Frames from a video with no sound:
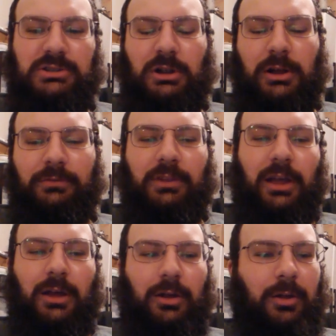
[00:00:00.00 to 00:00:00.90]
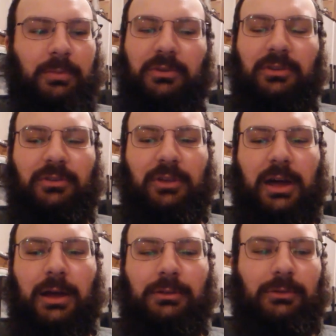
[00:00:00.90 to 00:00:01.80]
it off the opposite
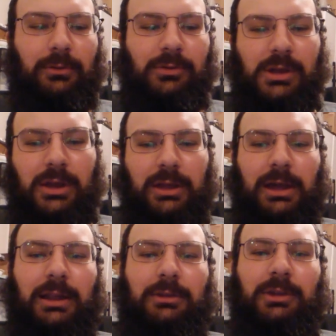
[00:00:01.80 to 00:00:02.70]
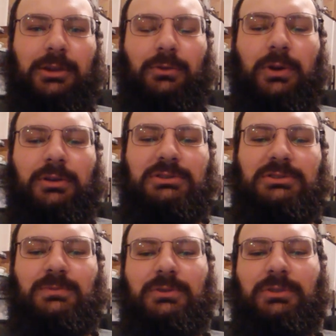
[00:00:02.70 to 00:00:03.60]
side. So kind of like reconnoiter,
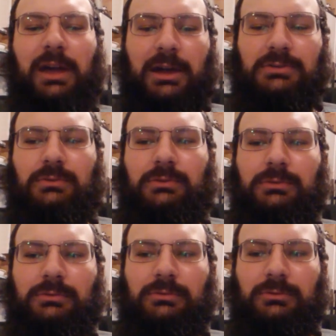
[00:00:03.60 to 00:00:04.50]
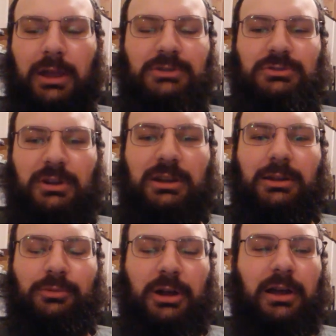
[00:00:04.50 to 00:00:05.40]
just with actual actually trying to get
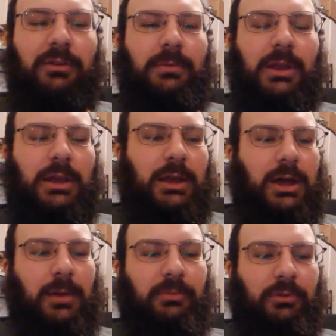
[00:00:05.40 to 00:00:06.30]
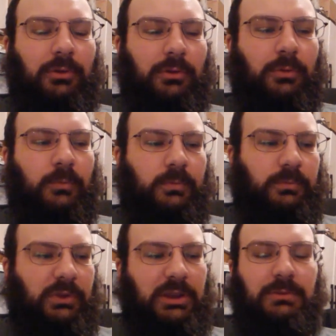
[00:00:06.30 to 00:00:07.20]
a prize. Um, so
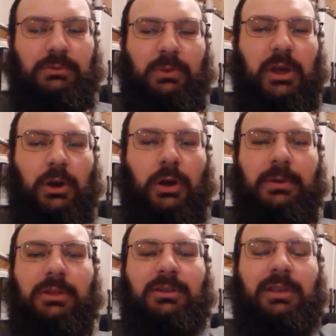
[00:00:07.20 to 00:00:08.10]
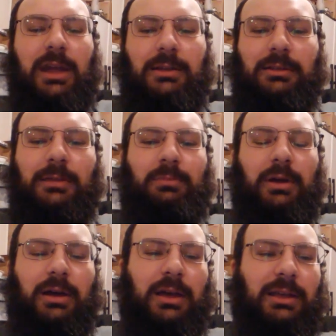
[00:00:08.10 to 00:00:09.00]
he was playing Army of the Dead, led
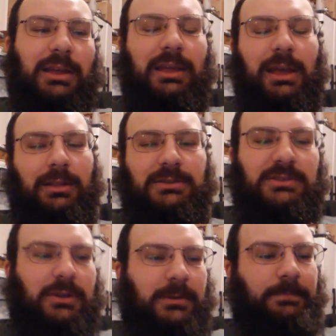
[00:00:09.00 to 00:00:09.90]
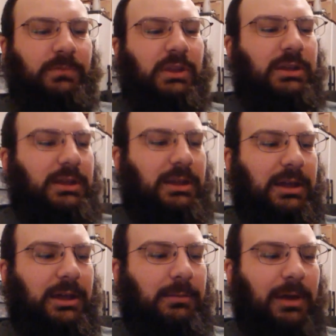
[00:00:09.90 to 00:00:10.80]
by King Elessar
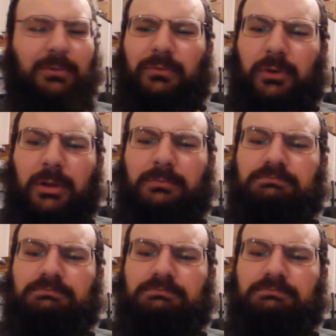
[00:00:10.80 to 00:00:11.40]
um, on foot.